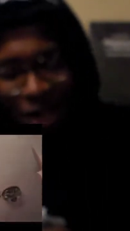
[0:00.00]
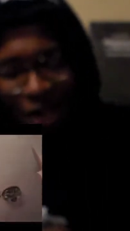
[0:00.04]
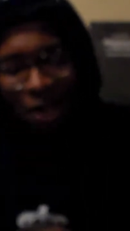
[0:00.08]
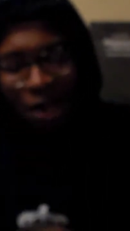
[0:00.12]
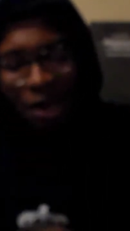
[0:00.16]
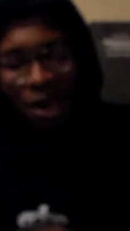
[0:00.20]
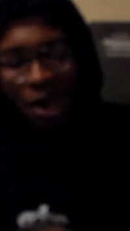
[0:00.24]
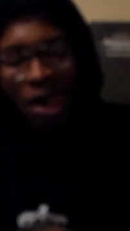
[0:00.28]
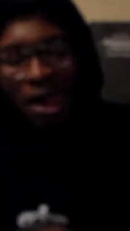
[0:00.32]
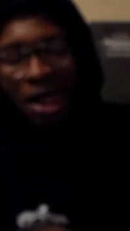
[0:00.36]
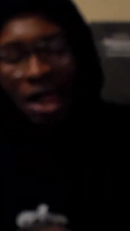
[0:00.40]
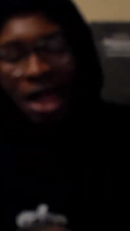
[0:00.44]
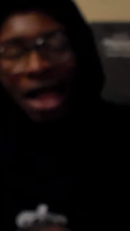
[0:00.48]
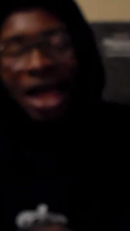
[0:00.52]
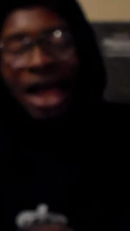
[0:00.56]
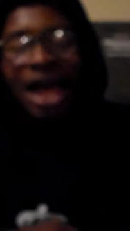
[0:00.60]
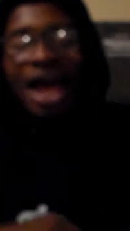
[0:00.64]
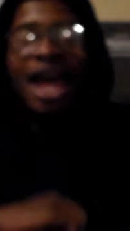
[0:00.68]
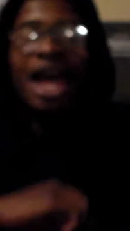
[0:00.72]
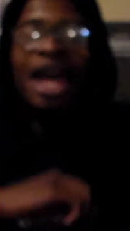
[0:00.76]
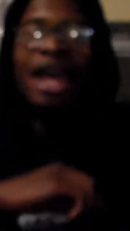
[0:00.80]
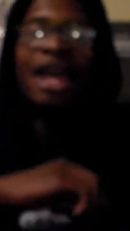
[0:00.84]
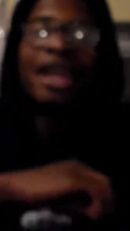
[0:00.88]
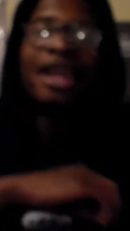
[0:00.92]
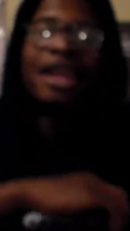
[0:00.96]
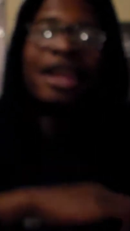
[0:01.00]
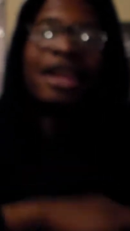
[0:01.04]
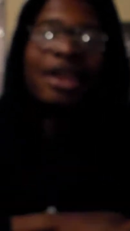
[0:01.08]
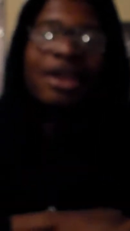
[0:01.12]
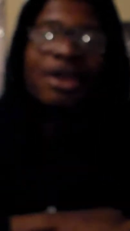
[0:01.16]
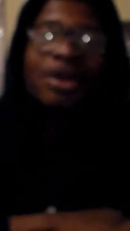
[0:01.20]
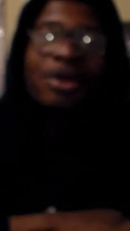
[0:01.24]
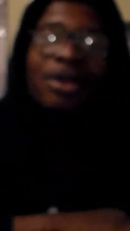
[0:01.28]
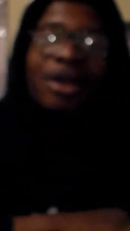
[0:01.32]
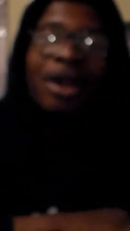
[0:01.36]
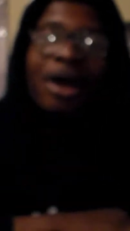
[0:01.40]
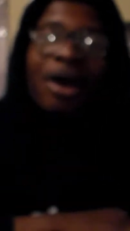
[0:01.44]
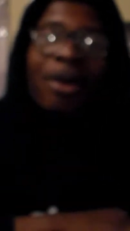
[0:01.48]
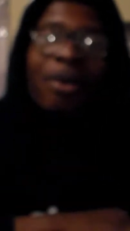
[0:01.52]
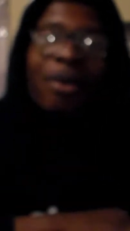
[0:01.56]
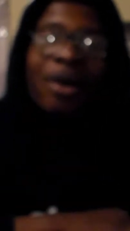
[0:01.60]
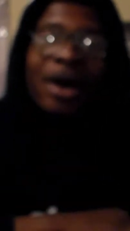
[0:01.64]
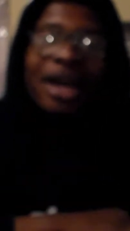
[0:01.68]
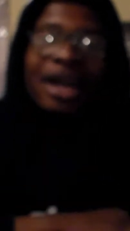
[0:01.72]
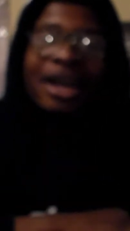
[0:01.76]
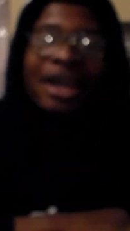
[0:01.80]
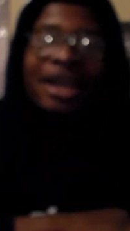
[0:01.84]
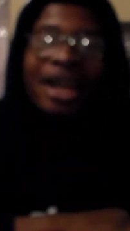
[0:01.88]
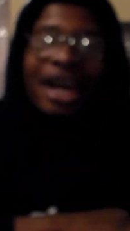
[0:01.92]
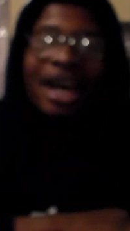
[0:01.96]
thing. Hey, you know
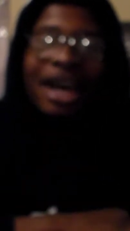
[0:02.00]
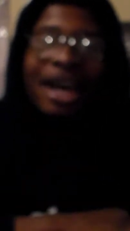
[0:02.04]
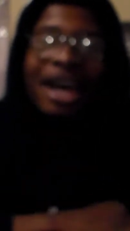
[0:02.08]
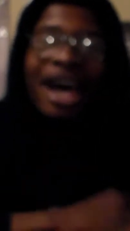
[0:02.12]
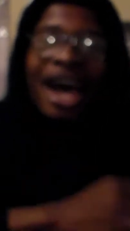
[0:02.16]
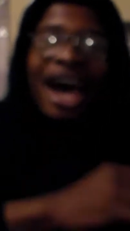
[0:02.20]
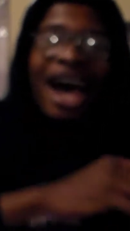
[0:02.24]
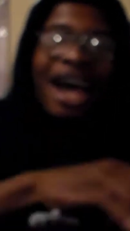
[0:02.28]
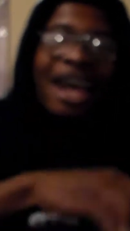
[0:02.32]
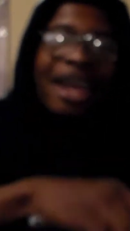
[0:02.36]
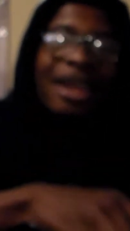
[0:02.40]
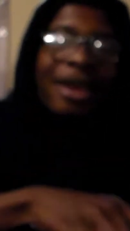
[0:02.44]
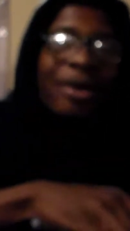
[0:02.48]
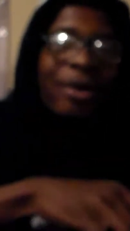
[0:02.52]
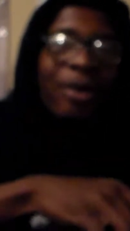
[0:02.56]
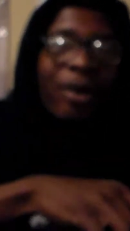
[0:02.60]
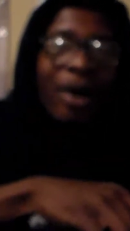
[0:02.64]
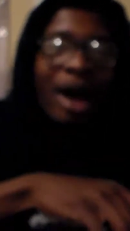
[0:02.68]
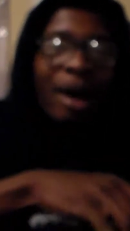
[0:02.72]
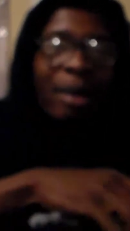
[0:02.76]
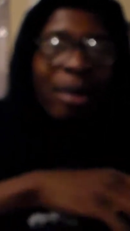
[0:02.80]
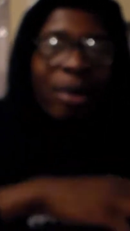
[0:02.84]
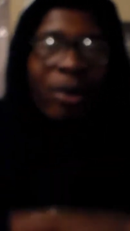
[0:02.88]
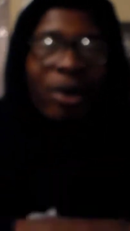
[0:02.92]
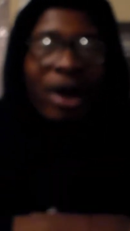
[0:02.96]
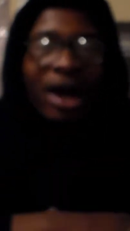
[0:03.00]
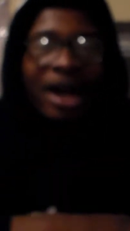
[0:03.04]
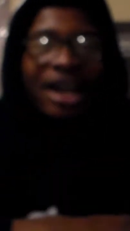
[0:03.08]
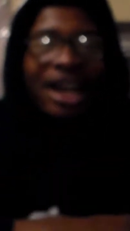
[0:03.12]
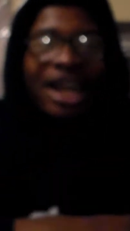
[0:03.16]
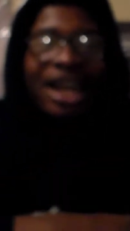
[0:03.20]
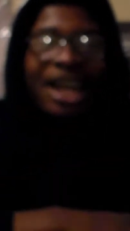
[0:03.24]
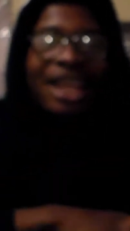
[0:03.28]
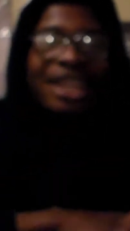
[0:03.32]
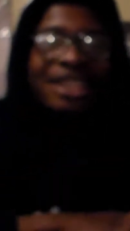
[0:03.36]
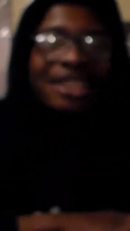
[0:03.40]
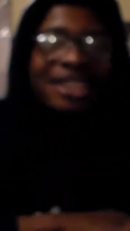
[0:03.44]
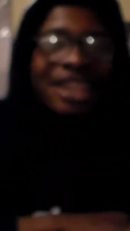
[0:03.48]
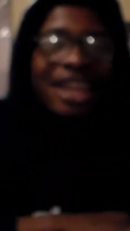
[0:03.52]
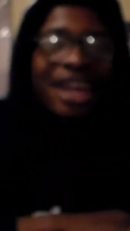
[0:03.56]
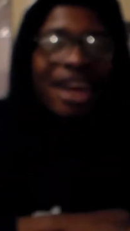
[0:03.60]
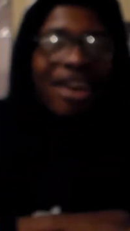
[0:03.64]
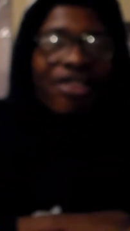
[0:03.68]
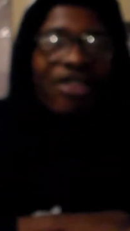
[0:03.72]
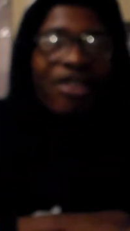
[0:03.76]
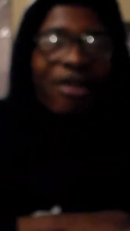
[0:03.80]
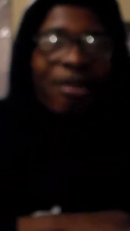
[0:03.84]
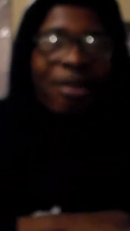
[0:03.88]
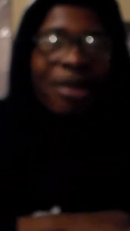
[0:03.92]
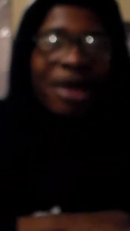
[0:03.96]
what? How he rap right now, that
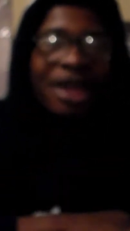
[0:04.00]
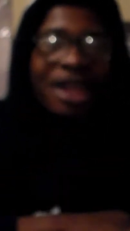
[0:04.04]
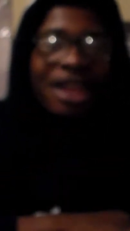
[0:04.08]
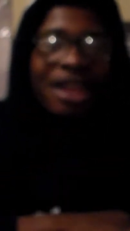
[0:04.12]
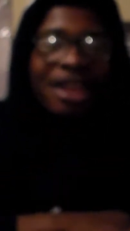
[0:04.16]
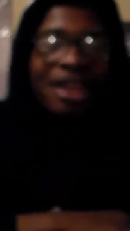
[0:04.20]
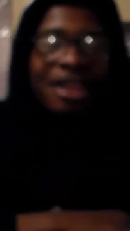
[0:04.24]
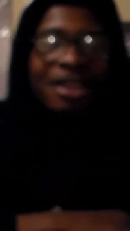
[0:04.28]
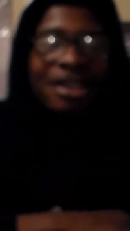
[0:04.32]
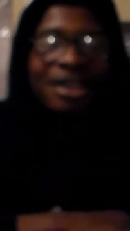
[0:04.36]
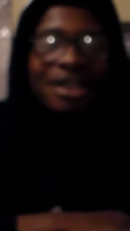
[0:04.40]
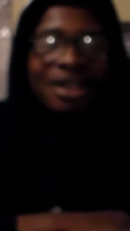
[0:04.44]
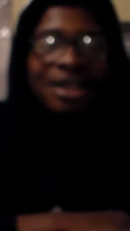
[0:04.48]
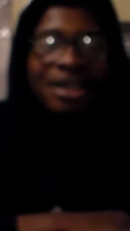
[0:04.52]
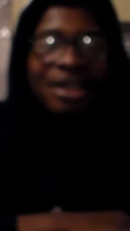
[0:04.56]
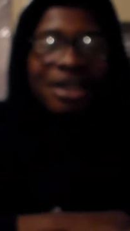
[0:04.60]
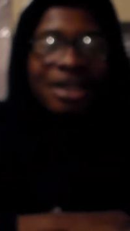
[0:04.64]
sound familiar.